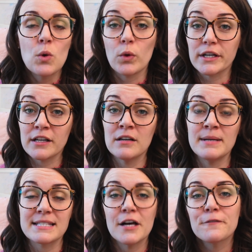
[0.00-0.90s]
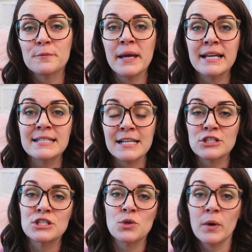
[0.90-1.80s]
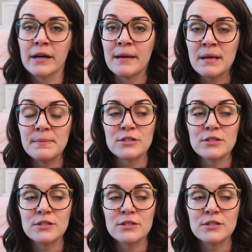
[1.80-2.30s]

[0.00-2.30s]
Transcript: working on myself or paying attention to where I might be